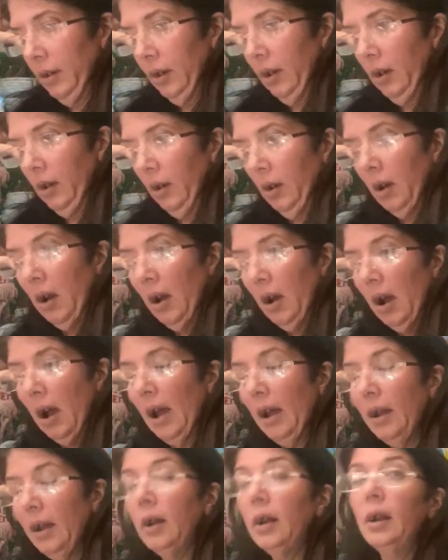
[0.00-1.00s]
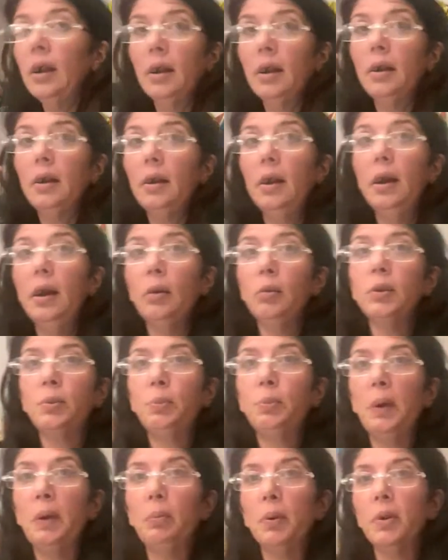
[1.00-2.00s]
and it was
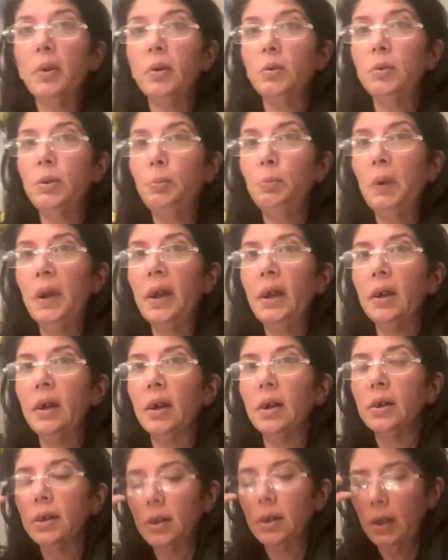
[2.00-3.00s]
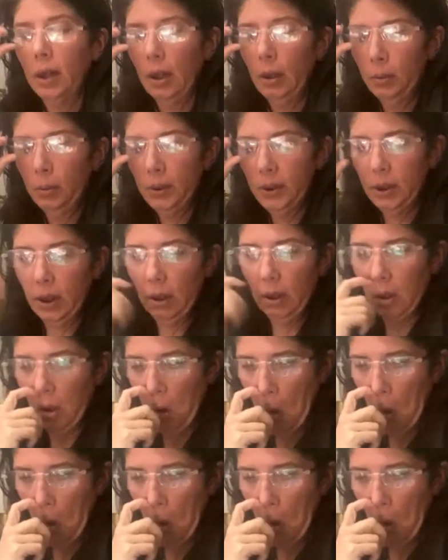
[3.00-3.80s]
people that was bidding on stuff, so